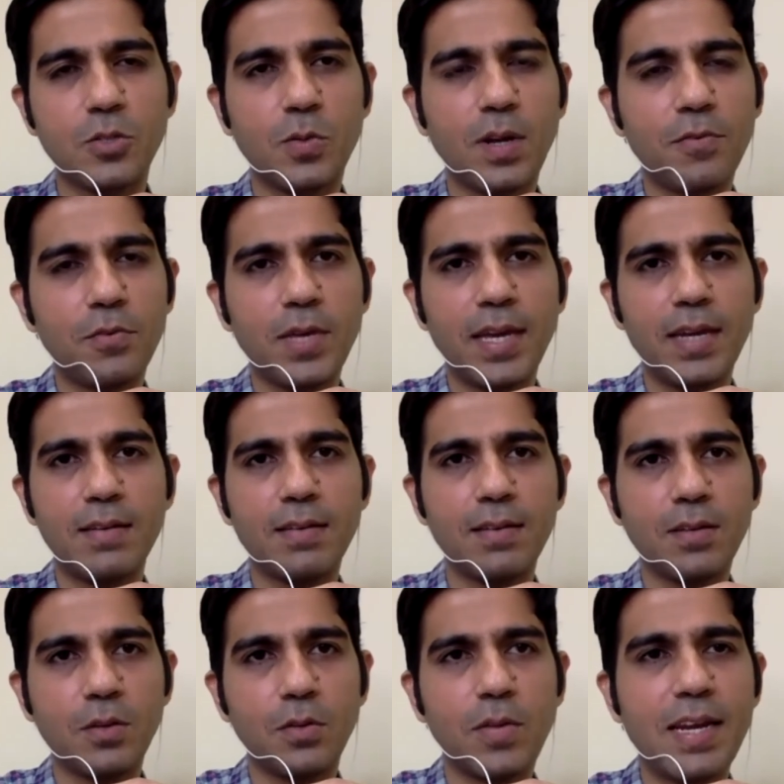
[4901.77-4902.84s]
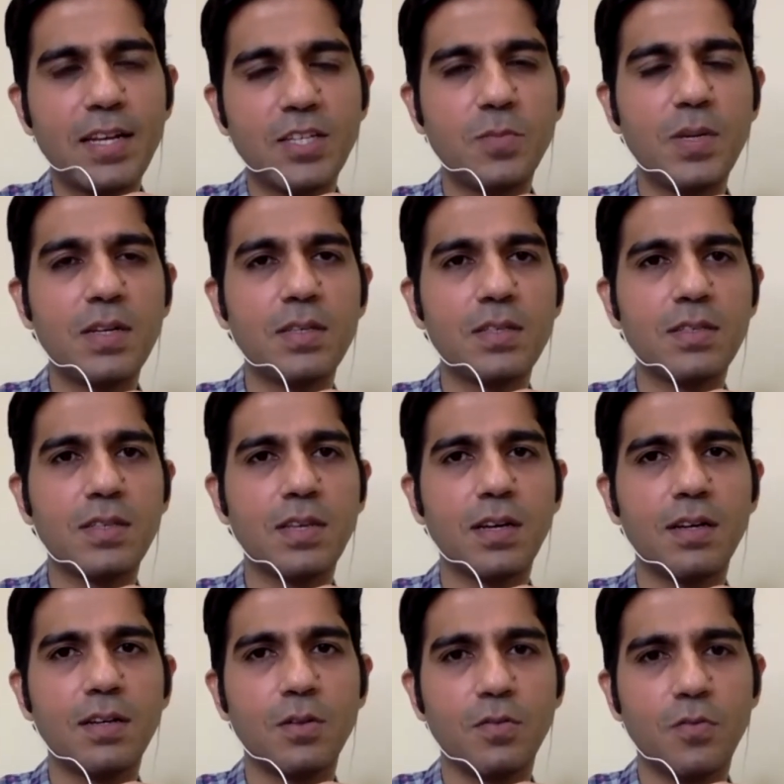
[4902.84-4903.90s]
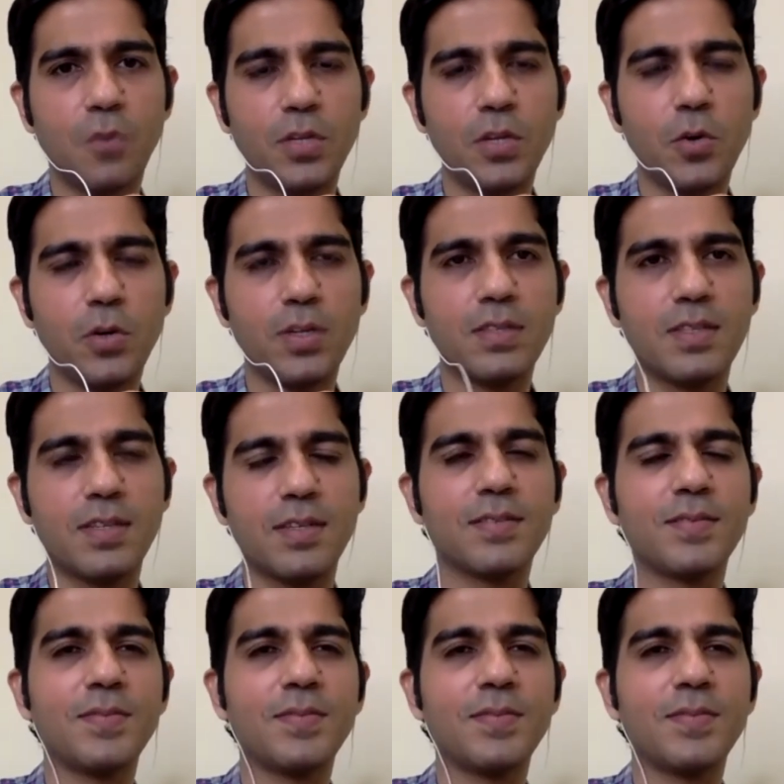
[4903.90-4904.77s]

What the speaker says: So we'd love to get, you know, their experience for the audience here.